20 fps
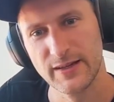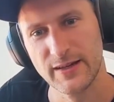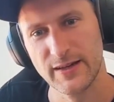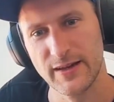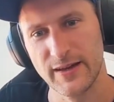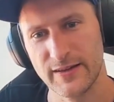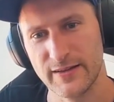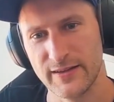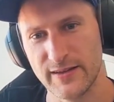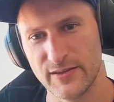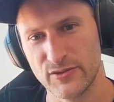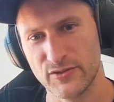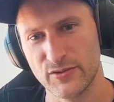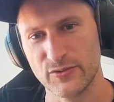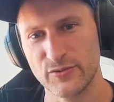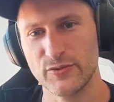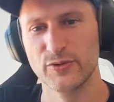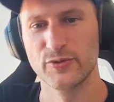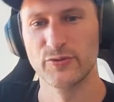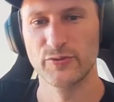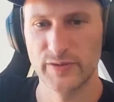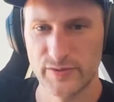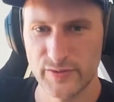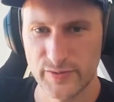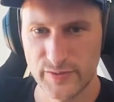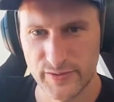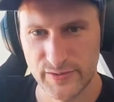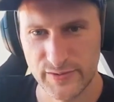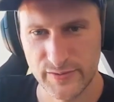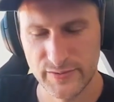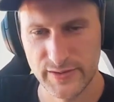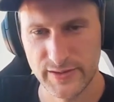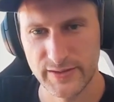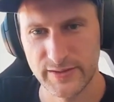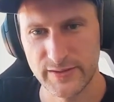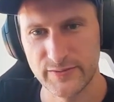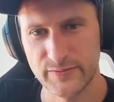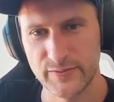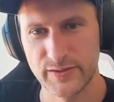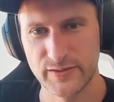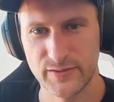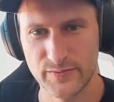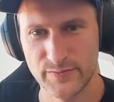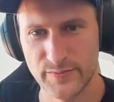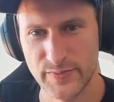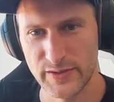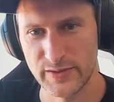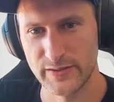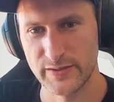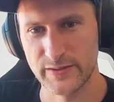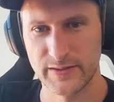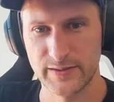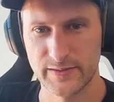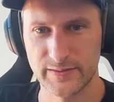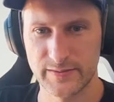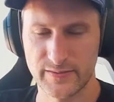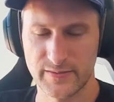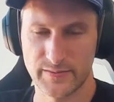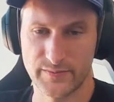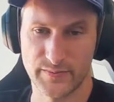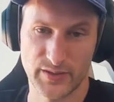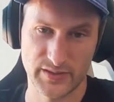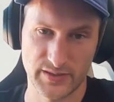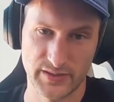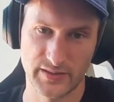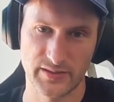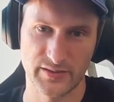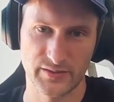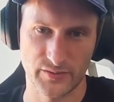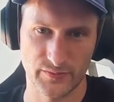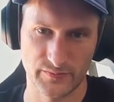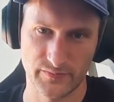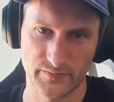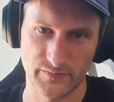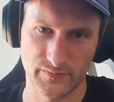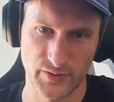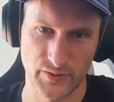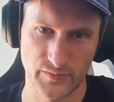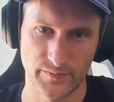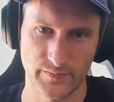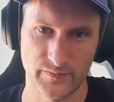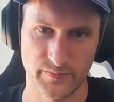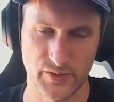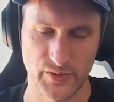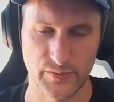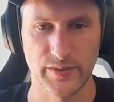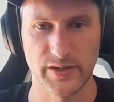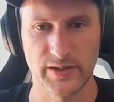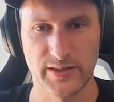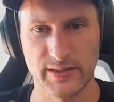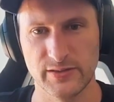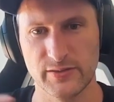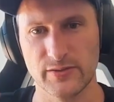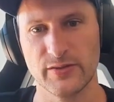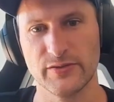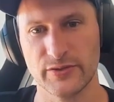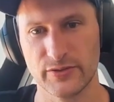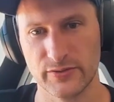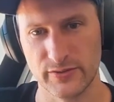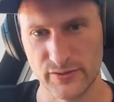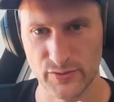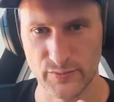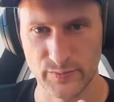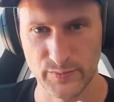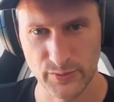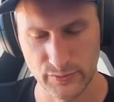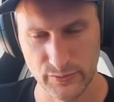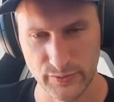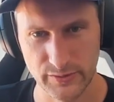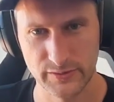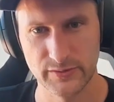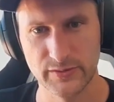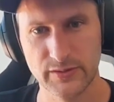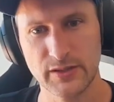And so you agree on the custodian, or it's a bank, and basically the bank as a lender and the borrower.